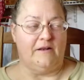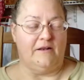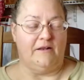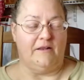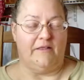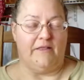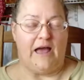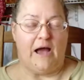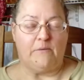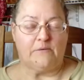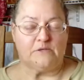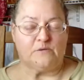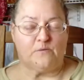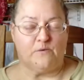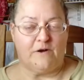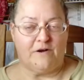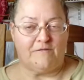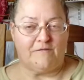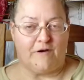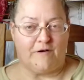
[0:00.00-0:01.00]
that was
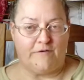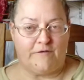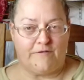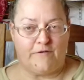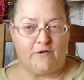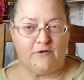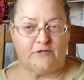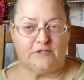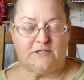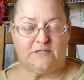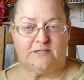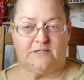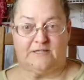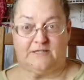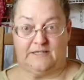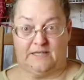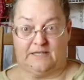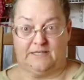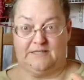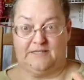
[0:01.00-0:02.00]
one of our first
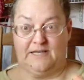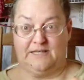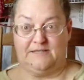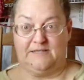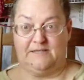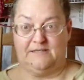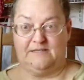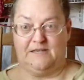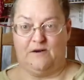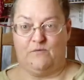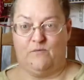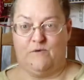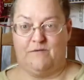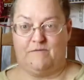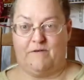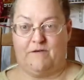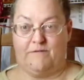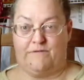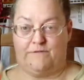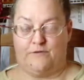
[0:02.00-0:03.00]
successes and one of
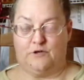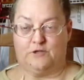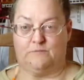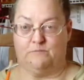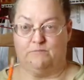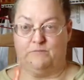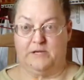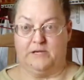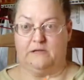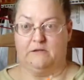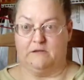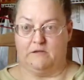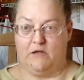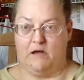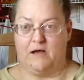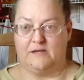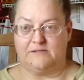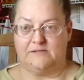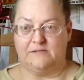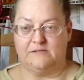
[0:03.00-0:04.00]
our first big
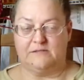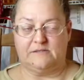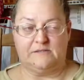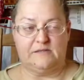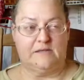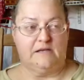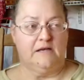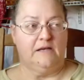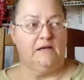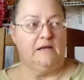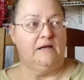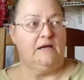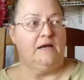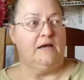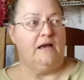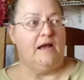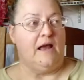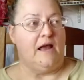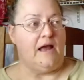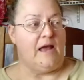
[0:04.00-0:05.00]
losses.
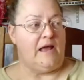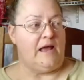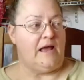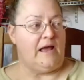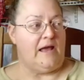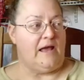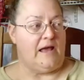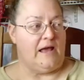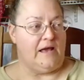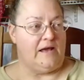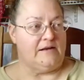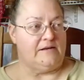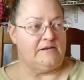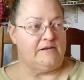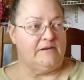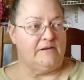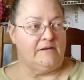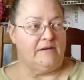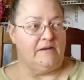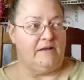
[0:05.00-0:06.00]
And
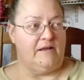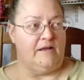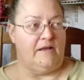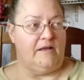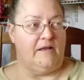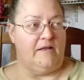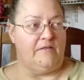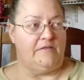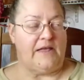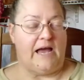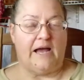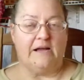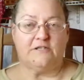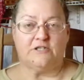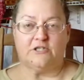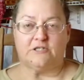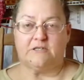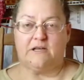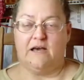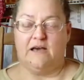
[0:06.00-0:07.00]
that
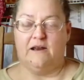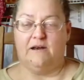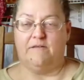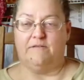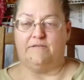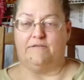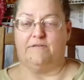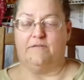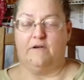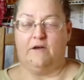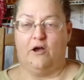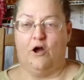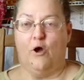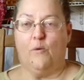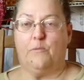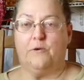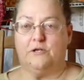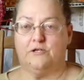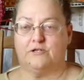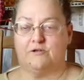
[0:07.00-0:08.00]
just kind of
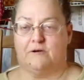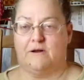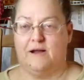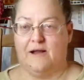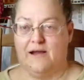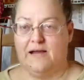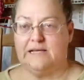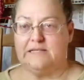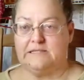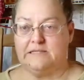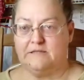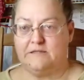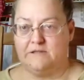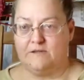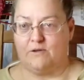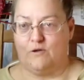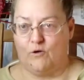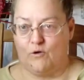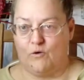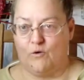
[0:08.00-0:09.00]
opens your eyes into
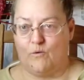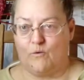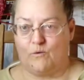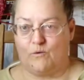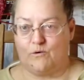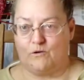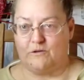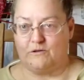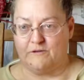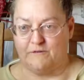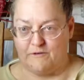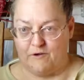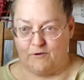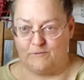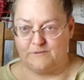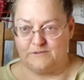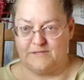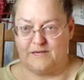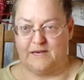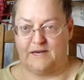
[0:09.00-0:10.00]
the whole world of
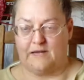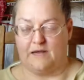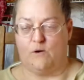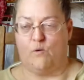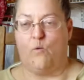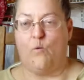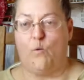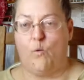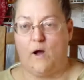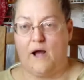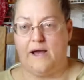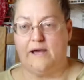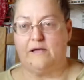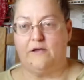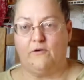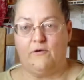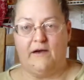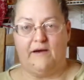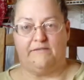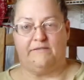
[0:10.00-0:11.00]
homesteading and why
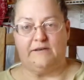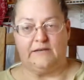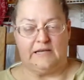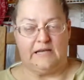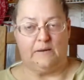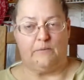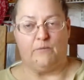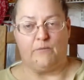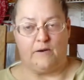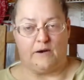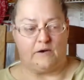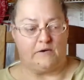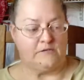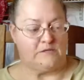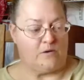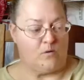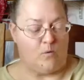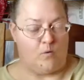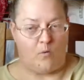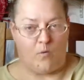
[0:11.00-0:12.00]
you have to keep records
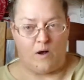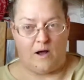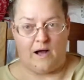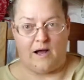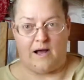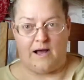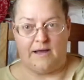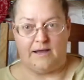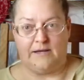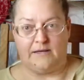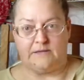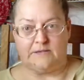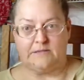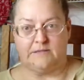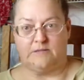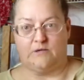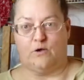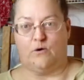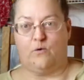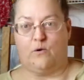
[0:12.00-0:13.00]
and why it's
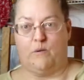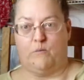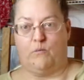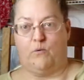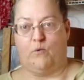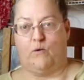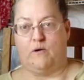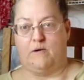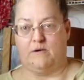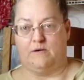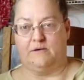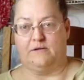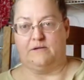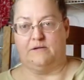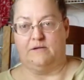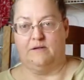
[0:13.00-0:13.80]
so important